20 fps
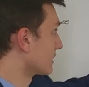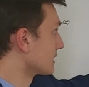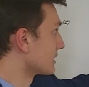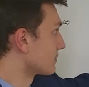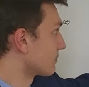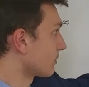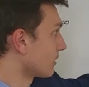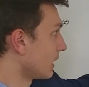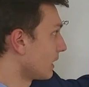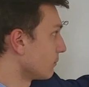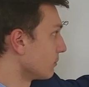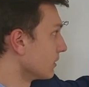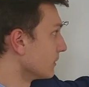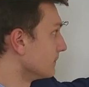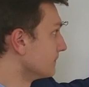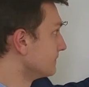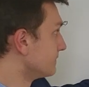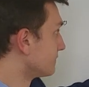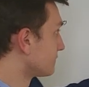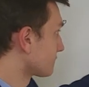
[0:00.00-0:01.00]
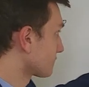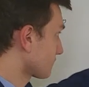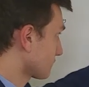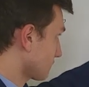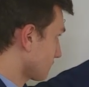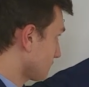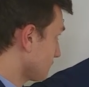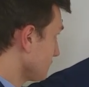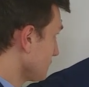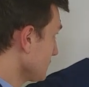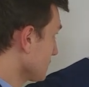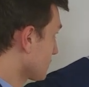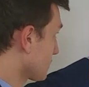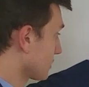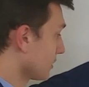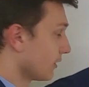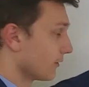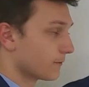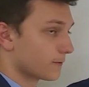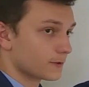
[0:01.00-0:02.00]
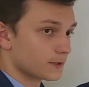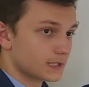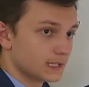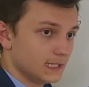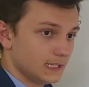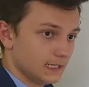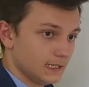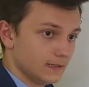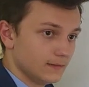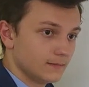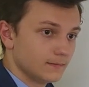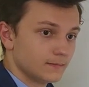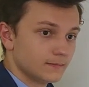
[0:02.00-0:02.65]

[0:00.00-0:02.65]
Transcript: this problem, solve for t,